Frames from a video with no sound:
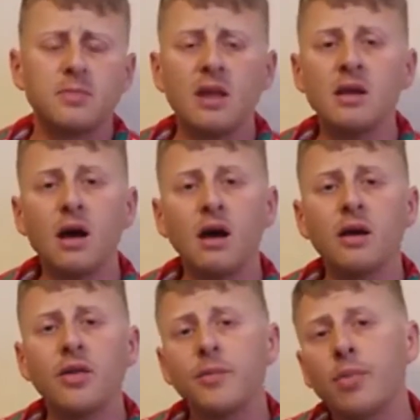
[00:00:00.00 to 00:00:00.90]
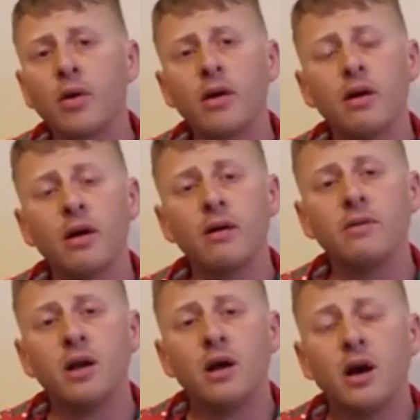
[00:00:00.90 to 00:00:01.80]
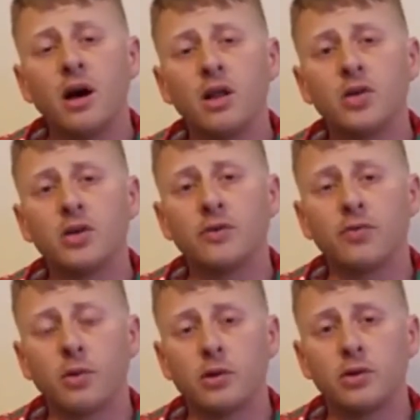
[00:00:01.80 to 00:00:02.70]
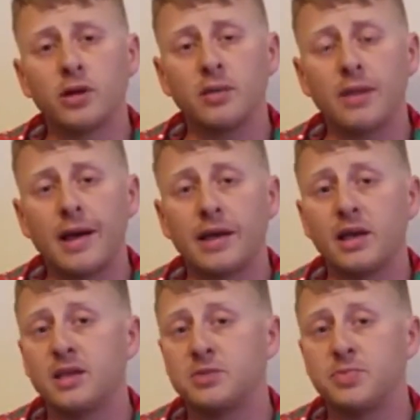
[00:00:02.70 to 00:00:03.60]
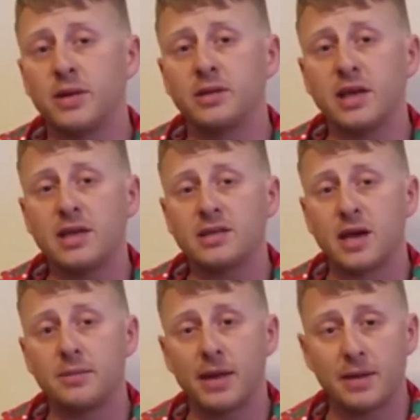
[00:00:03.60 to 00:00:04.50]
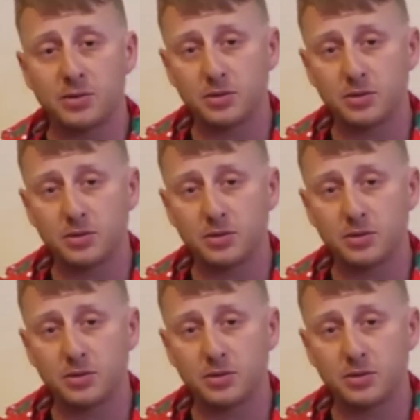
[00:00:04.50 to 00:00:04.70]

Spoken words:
Now, another part of looking forward, looking back, is building a time capsule.